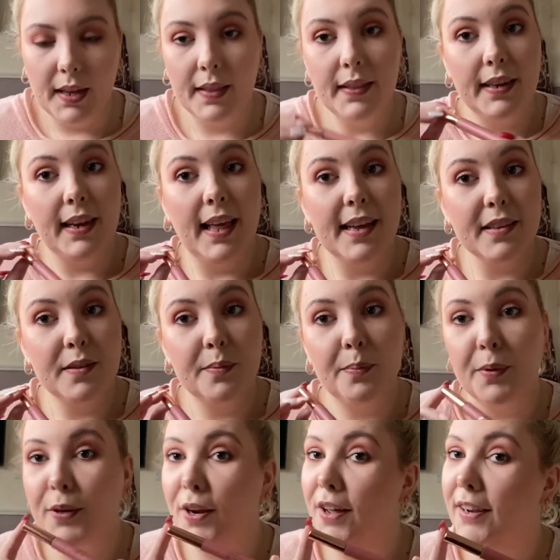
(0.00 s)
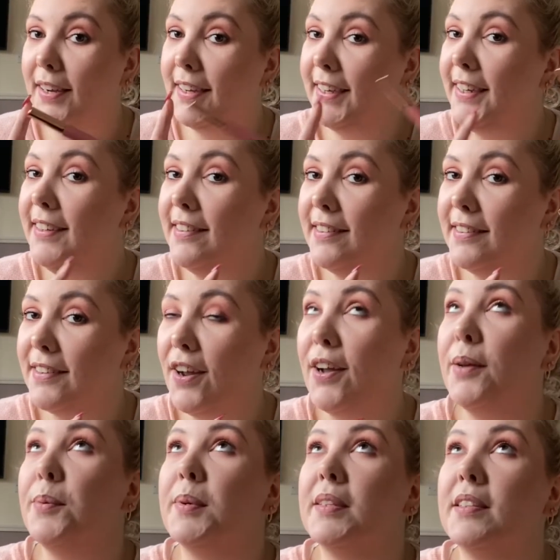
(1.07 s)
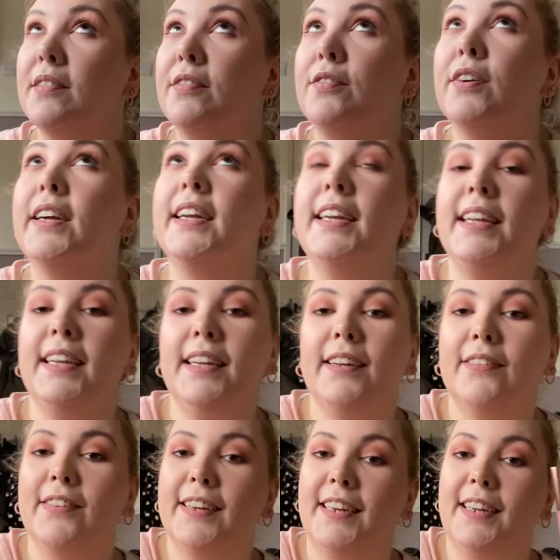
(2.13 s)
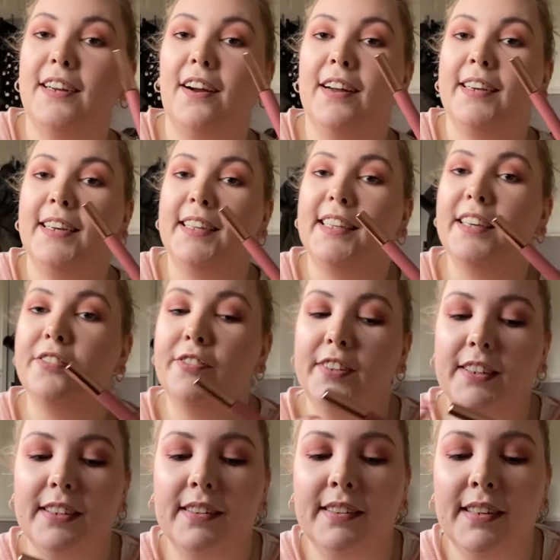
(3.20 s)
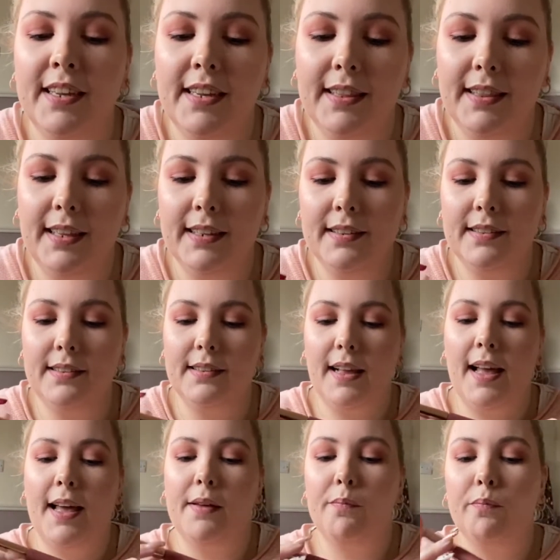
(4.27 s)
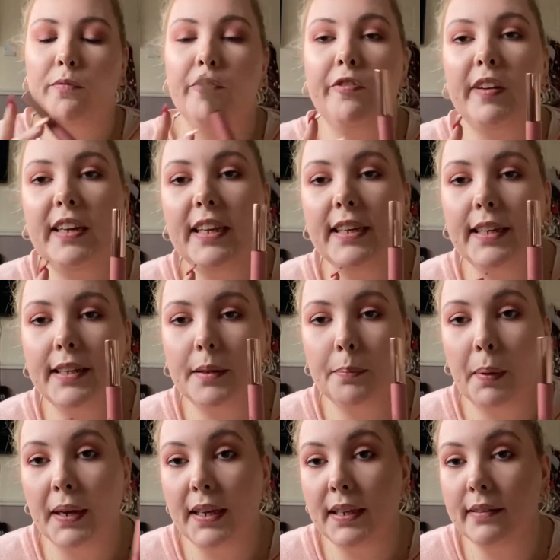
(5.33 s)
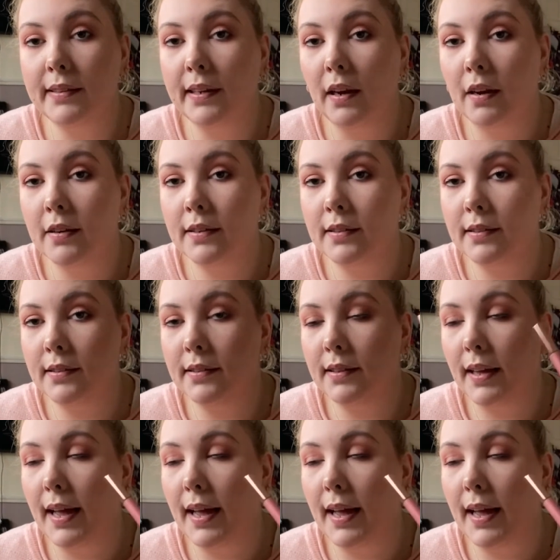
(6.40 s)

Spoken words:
then last but not least, I was really kindly gifted this Fleek by Easy Locks